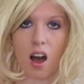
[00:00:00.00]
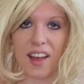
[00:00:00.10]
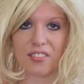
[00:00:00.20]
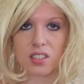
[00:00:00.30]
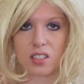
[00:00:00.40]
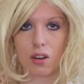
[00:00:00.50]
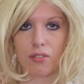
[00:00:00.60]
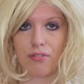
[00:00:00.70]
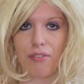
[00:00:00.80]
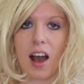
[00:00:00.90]
"I feel so
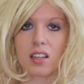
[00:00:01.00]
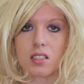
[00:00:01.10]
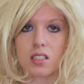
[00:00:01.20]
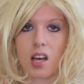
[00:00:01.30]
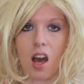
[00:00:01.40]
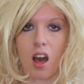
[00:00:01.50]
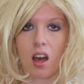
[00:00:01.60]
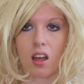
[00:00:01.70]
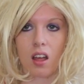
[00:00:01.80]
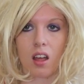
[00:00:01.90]
fat
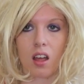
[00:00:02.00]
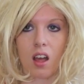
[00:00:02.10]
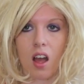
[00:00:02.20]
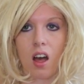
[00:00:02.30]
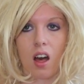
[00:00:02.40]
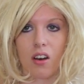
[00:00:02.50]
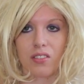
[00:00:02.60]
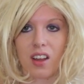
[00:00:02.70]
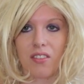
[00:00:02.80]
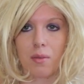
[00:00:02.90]
today."
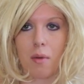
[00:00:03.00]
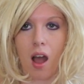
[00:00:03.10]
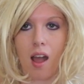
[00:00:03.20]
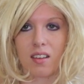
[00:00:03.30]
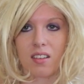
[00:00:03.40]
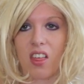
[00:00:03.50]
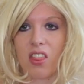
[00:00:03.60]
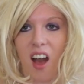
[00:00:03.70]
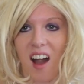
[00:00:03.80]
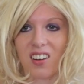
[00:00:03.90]
"Oh, never mind,
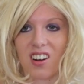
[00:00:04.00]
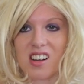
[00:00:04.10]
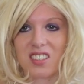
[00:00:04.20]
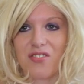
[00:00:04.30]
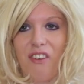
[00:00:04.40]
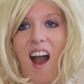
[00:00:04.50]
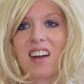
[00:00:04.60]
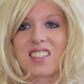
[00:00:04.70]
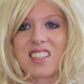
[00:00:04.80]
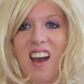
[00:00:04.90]
that girl's
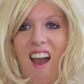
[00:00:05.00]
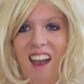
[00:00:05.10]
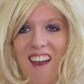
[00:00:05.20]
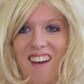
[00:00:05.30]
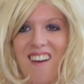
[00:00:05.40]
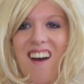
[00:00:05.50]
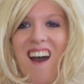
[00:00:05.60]
fat today."